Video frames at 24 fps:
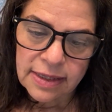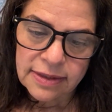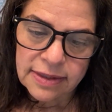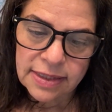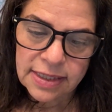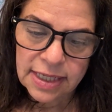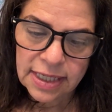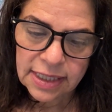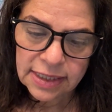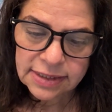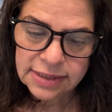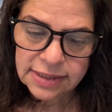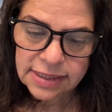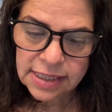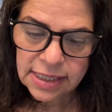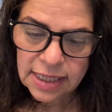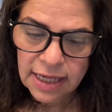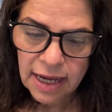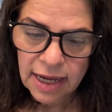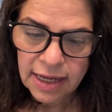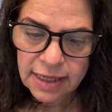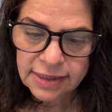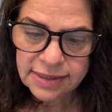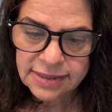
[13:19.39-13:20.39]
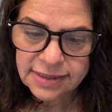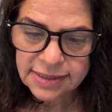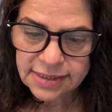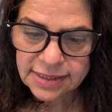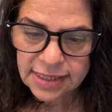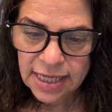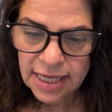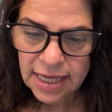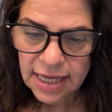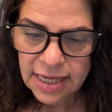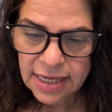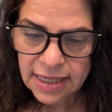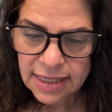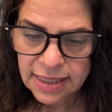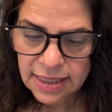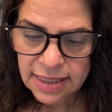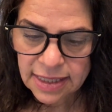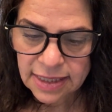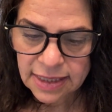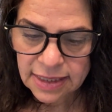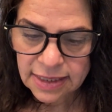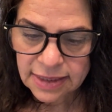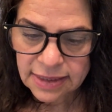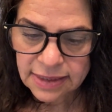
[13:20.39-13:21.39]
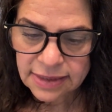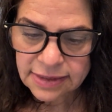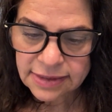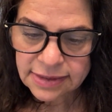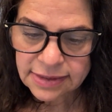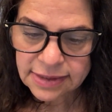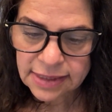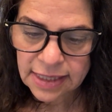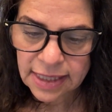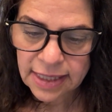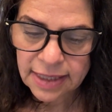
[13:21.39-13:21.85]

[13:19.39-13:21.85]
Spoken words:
The next thing I'd say is